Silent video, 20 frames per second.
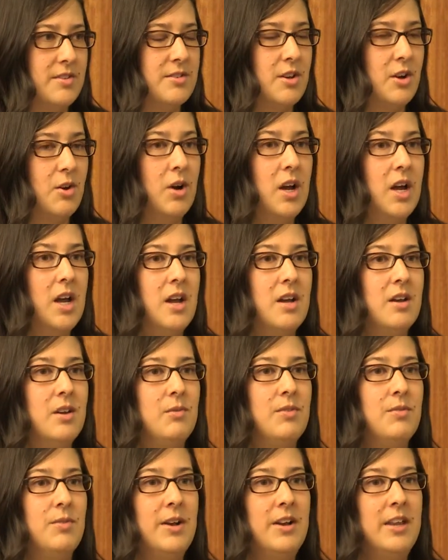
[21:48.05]
So
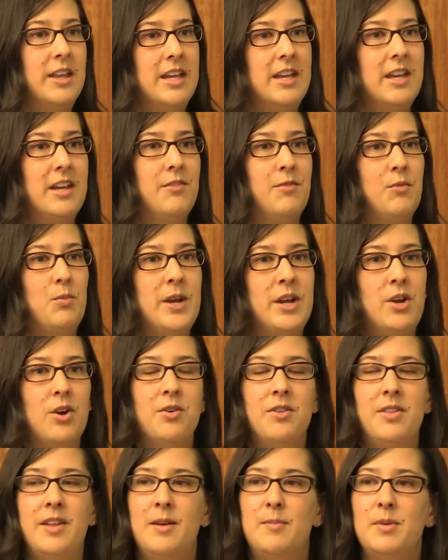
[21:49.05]
rarely, if we go
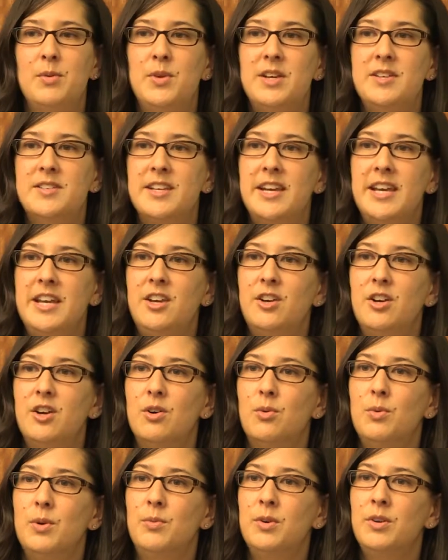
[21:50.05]
to them and we say, you
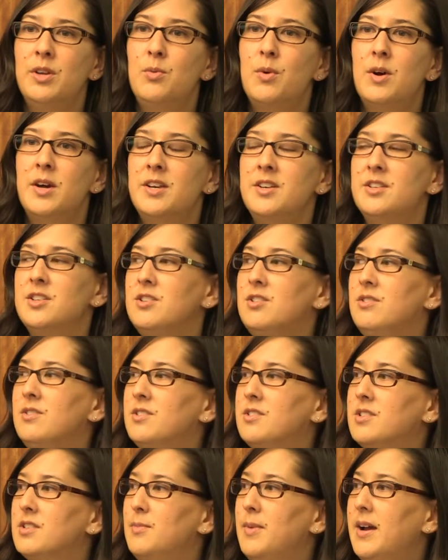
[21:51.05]
know, we really wanted to do
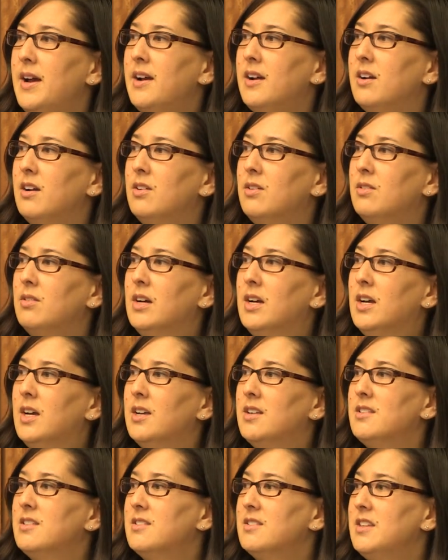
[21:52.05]
this tobacco
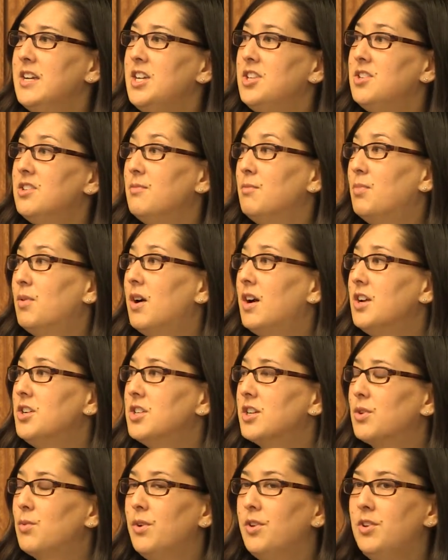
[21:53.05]
cessation
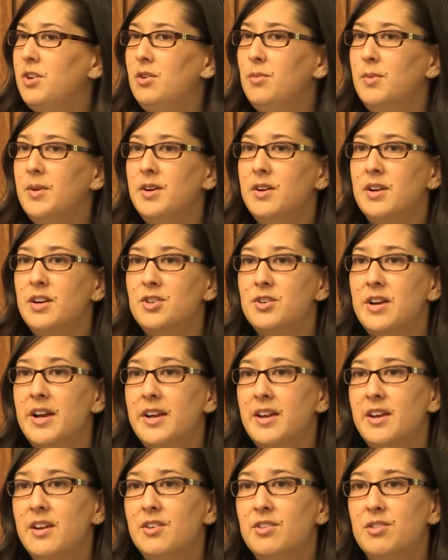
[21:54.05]
project with you, but you're not
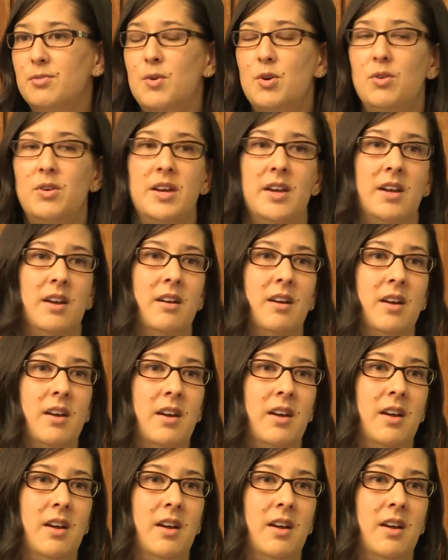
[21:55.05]
tracking your smoking